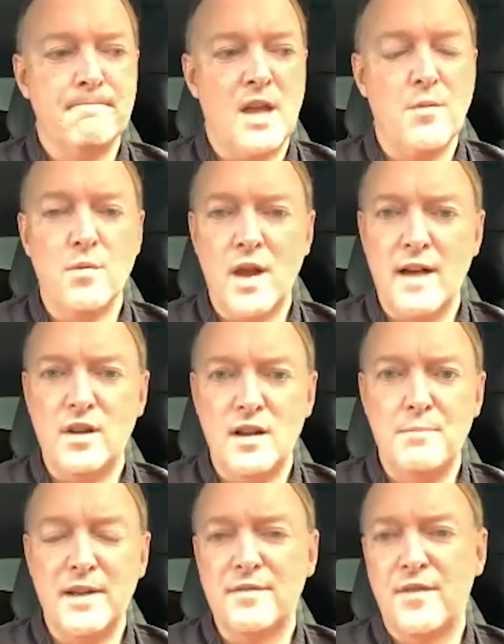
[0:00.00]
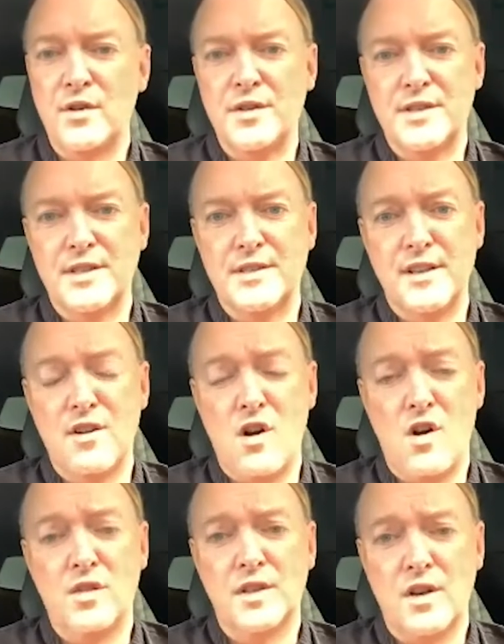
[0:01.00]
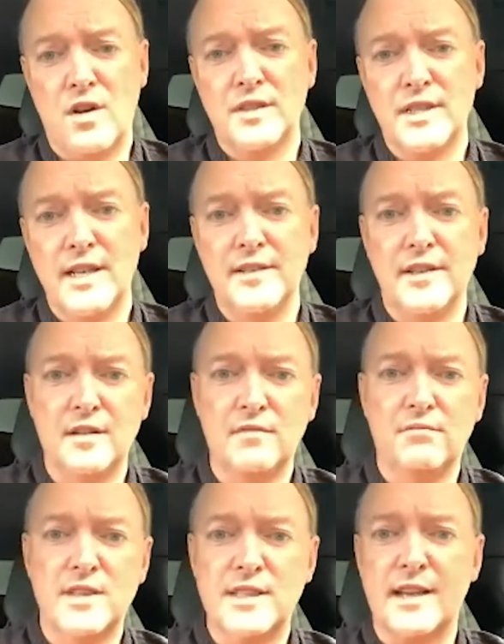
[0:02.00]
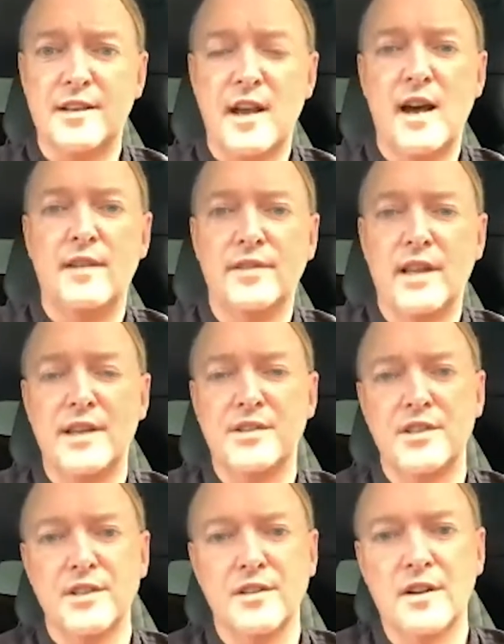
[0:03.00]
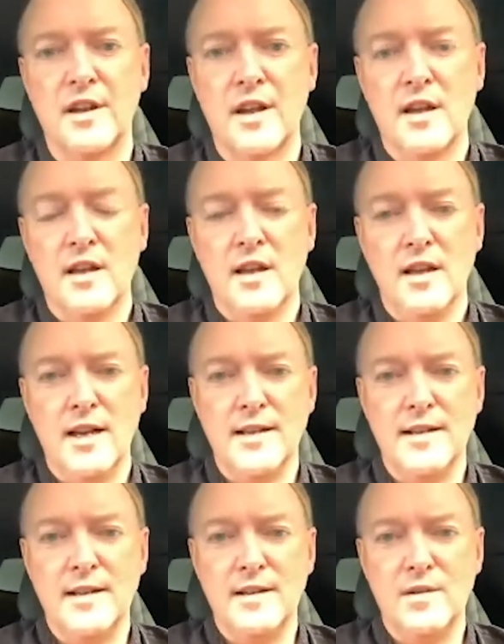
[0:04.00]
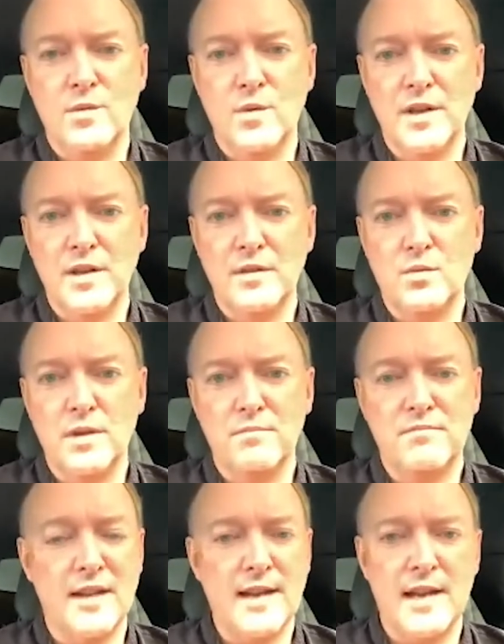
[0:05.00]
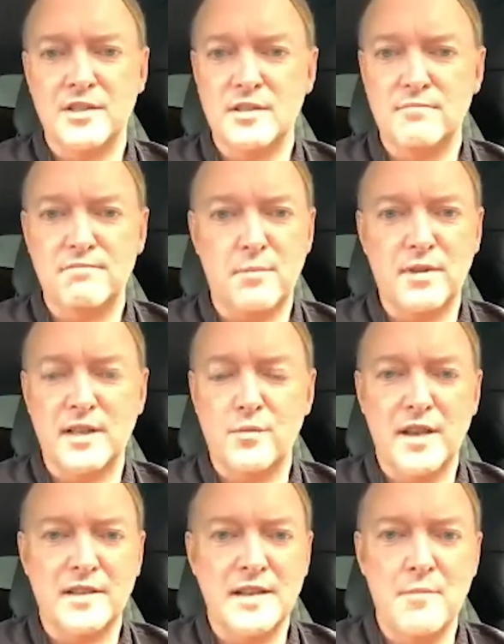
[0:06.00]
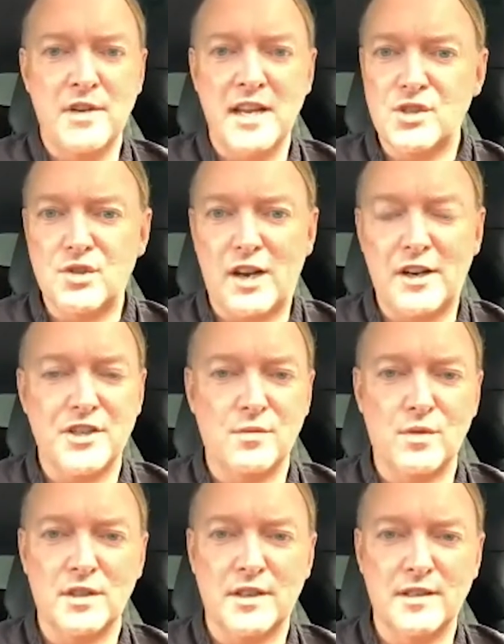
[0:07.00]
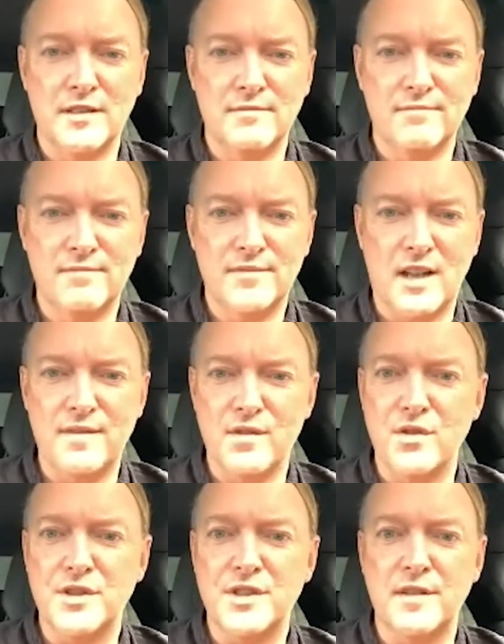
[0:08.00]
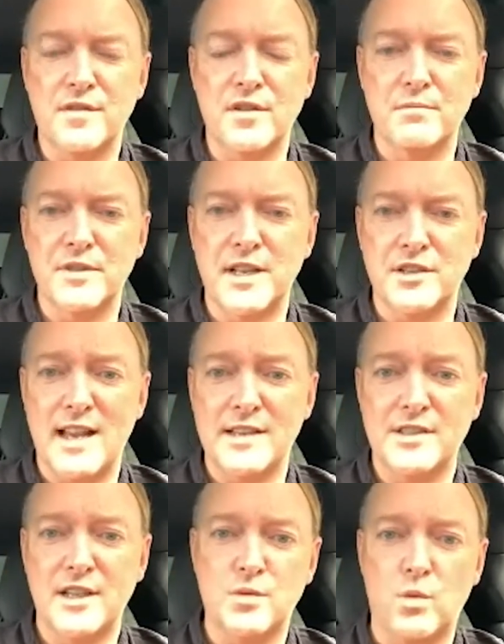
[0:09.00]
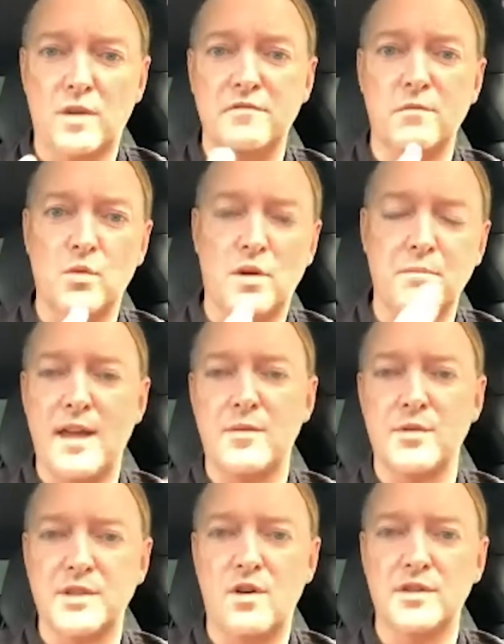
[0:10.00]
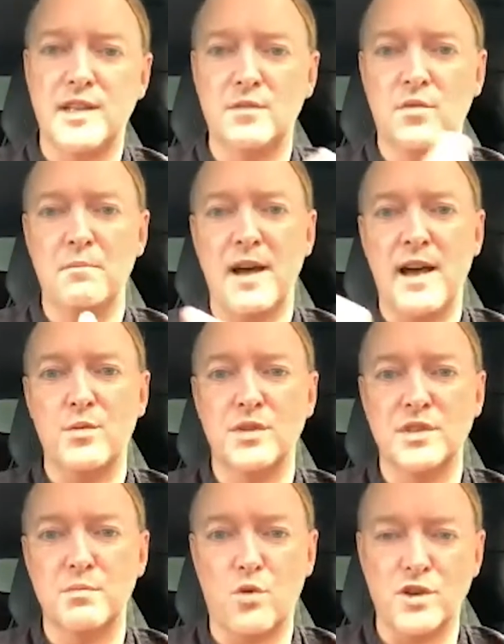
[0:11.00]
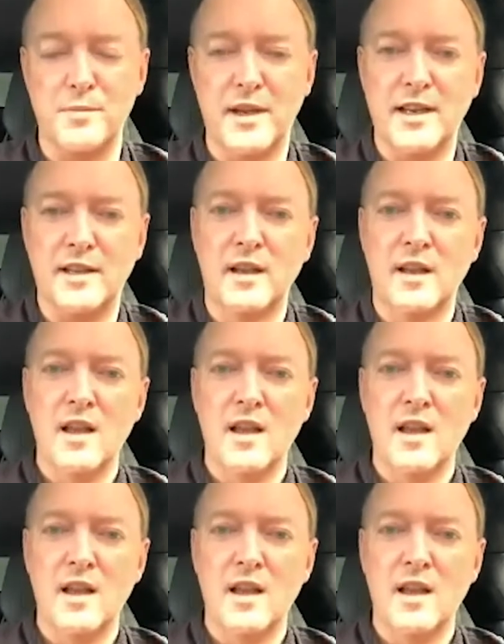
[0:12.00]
We have a big focus this year on content. Second half of last year, we announced publicly we had an M&A strategy, and we're looking at diverse different potential assets. One path was content, one path was sports betting.